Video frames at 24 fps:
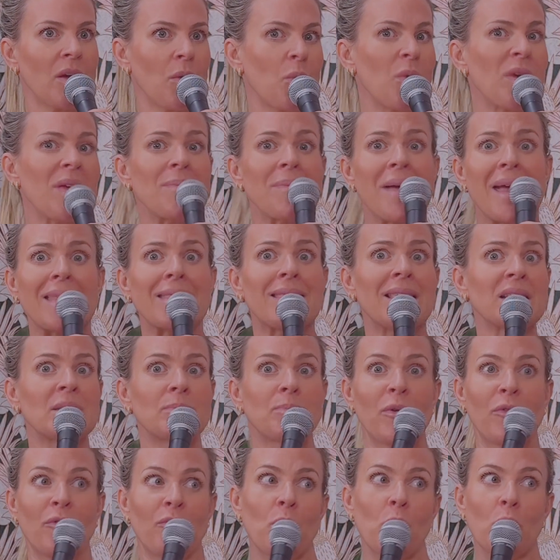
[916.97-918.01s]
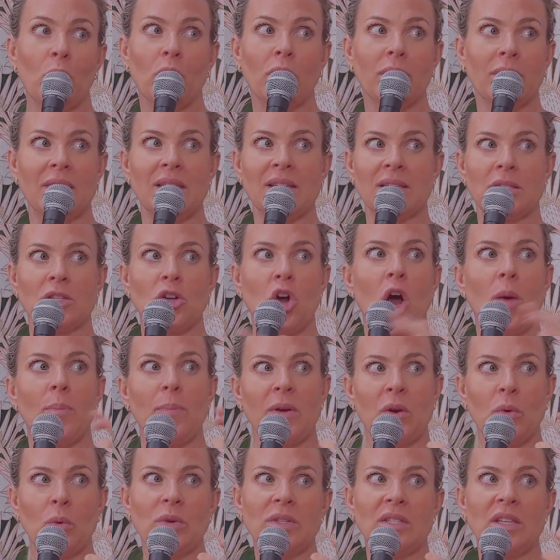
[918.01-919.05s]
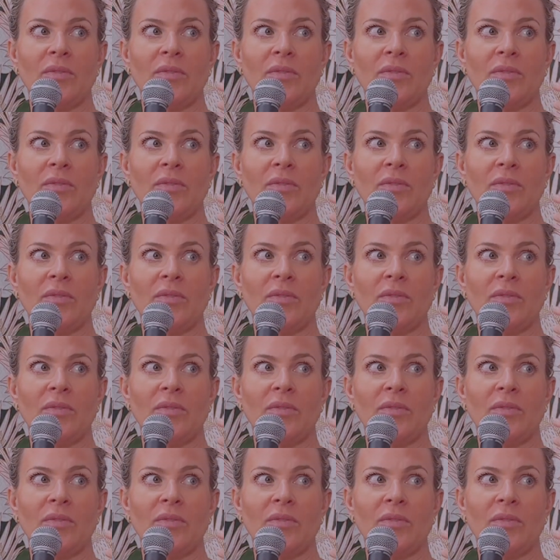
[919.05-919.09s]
we made this before this topic was